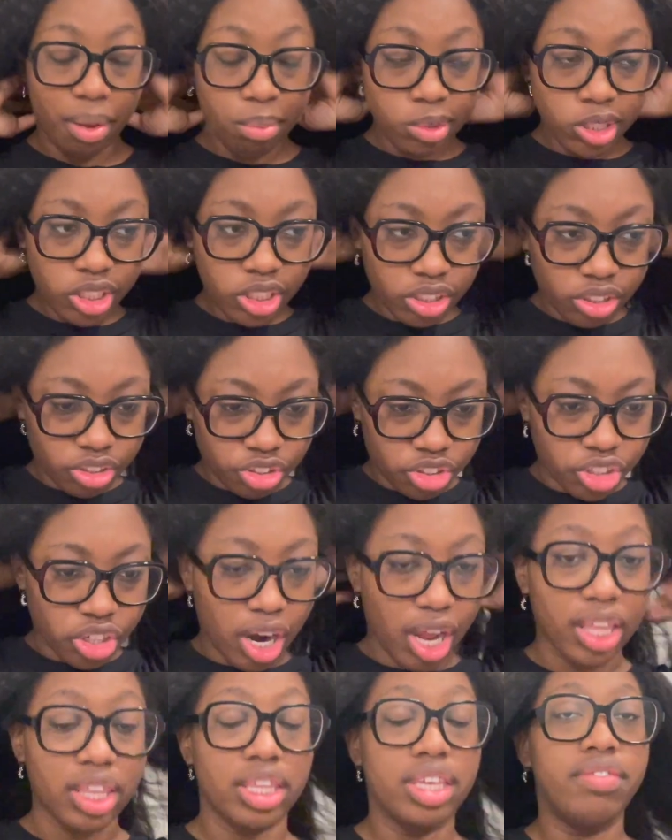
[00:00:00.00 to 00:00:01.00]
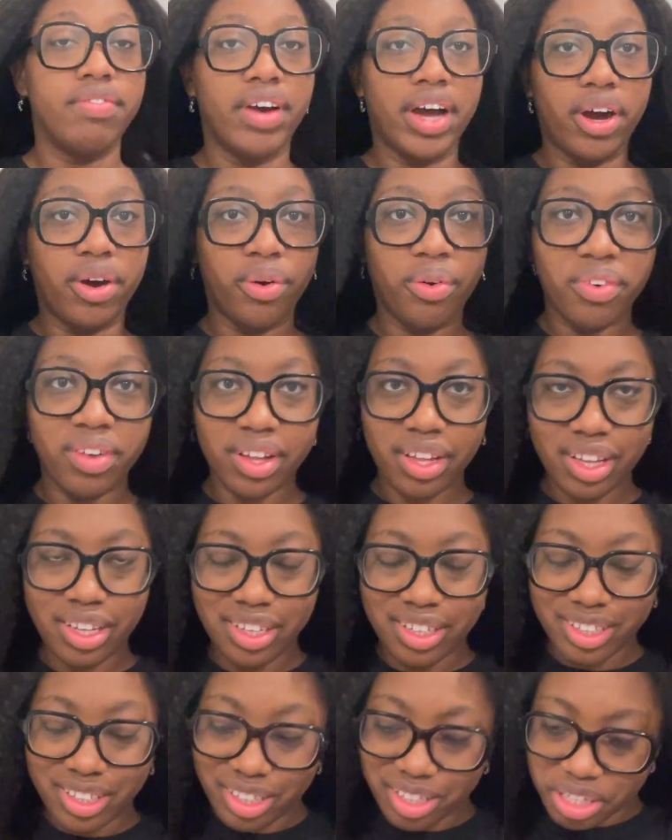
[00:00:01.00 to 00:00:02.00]
gonna just try leave out.
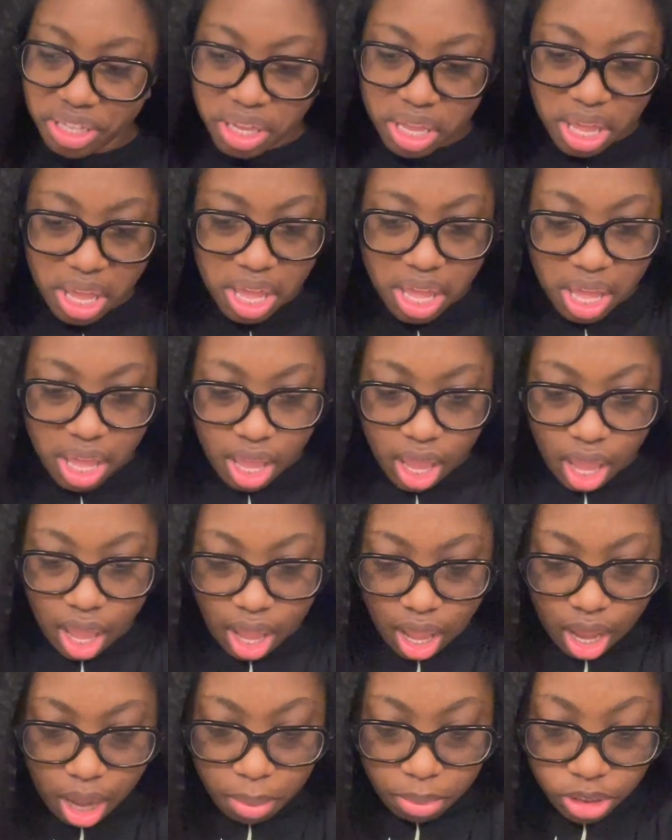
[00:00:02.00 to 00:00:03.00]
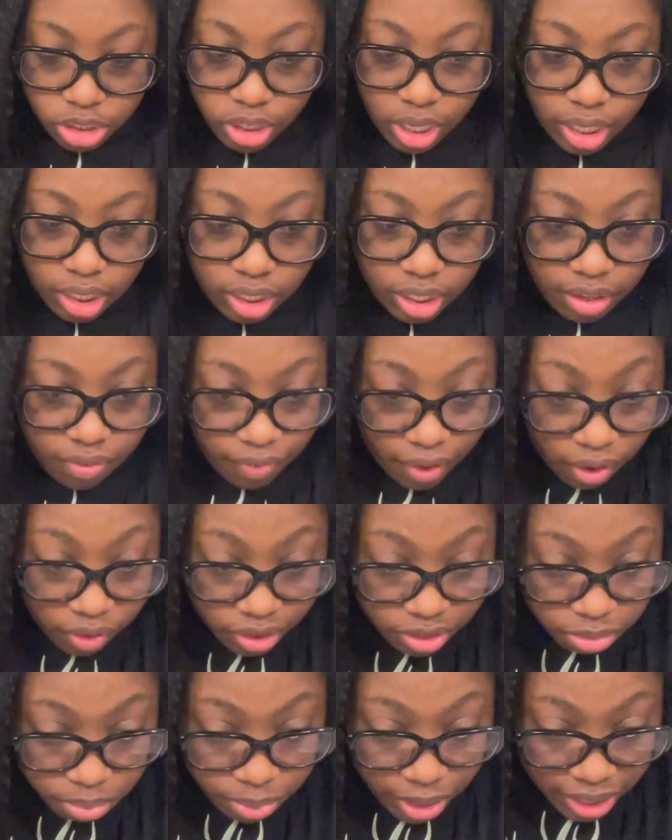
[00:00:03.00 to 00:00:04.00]
I'm gonna try leave out
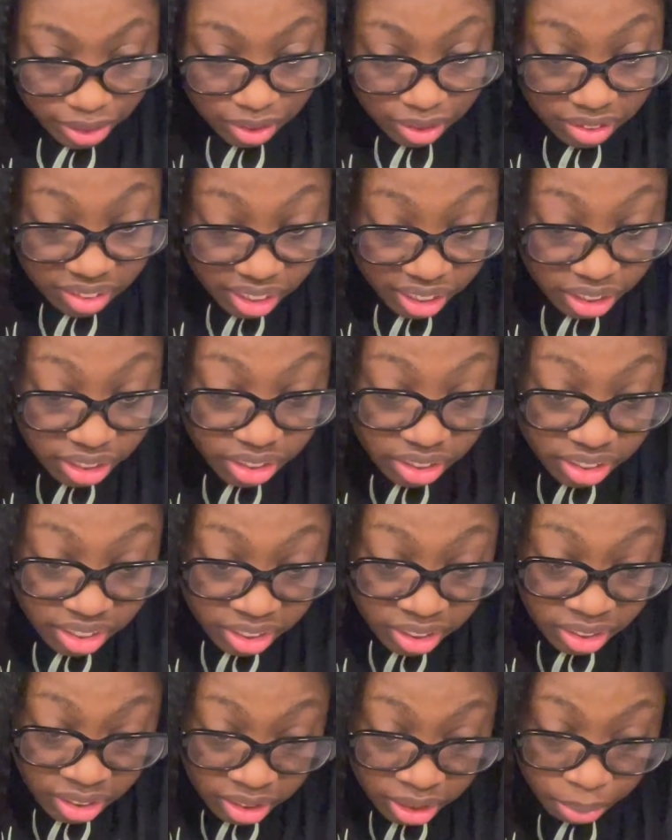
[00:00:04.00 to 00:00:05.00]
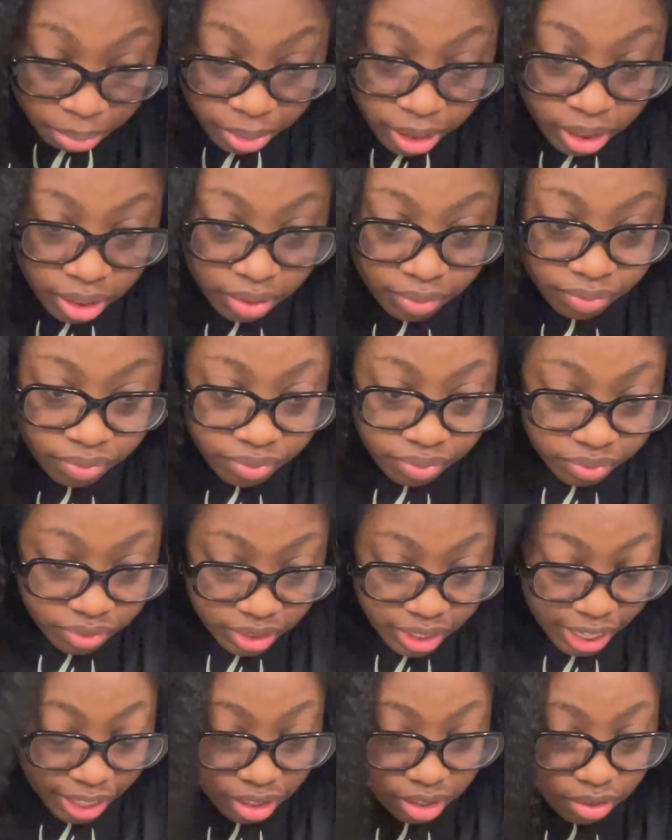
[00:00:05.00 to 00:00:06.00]
as best as I could. I'm gonna
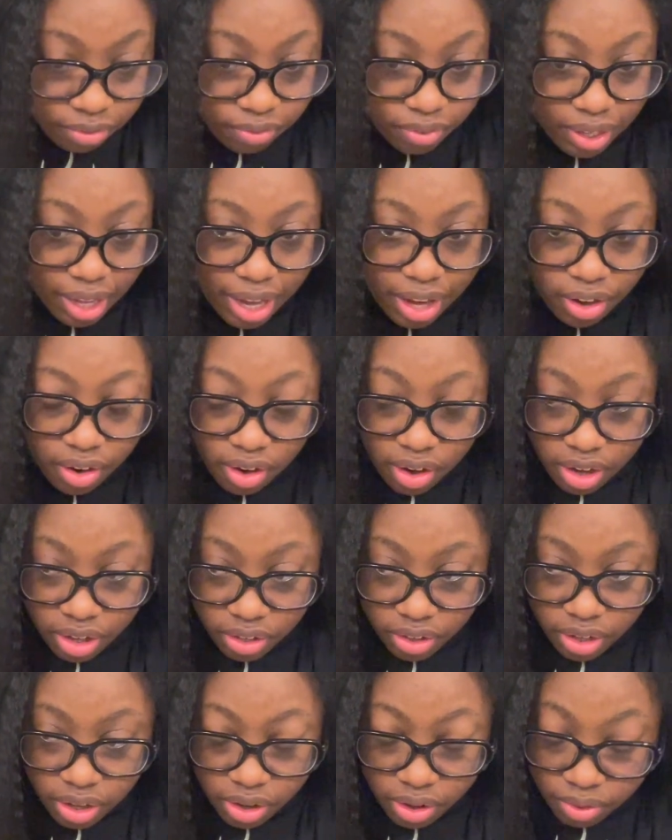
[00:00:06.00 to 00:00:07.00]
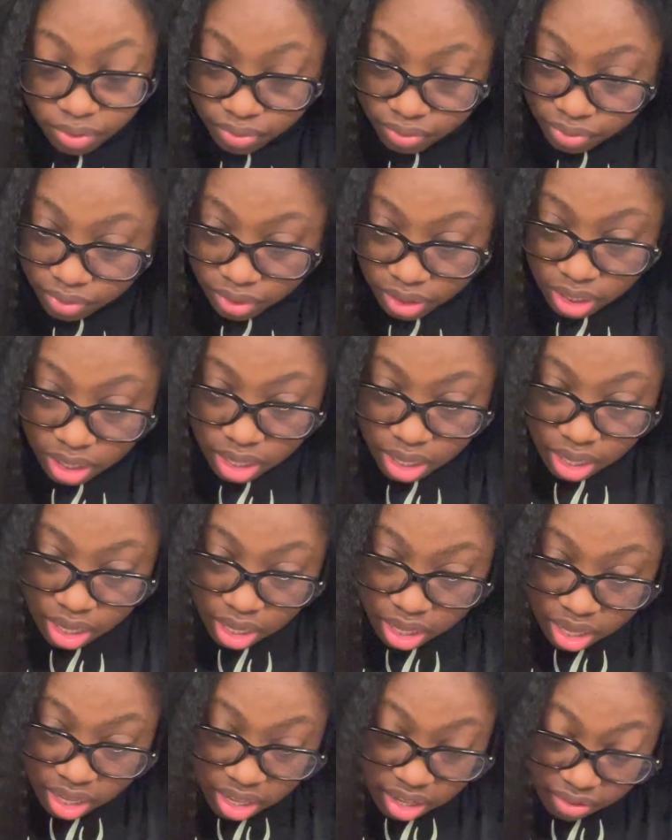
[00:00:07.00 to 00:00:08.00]
take the flat iron, you know,
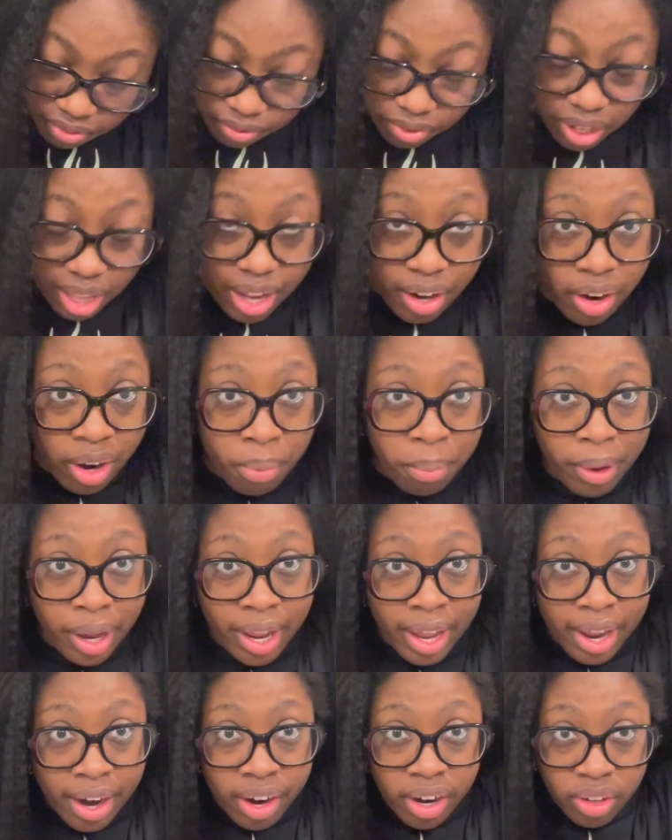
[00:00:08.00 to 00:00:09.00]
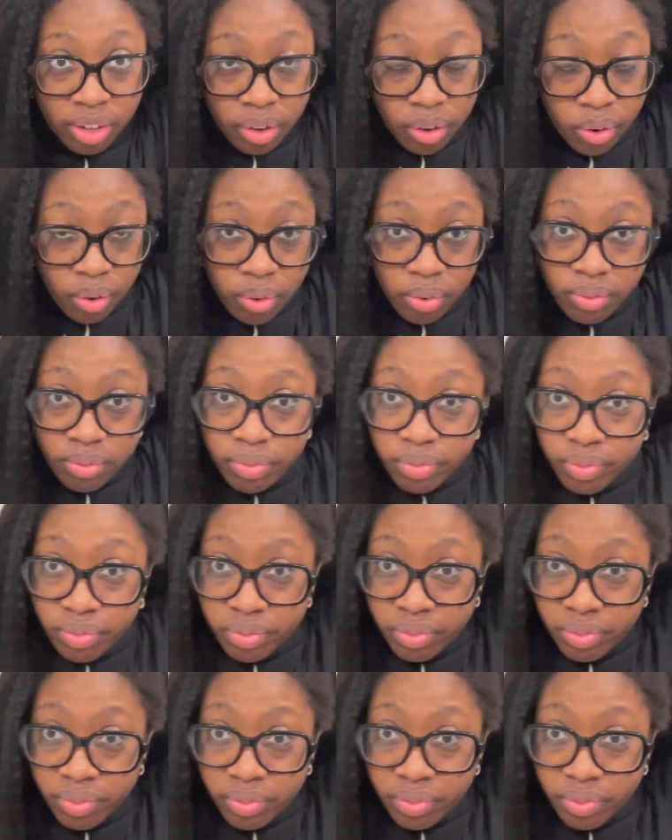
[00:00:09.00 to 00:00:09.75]
flat iron my hair a little,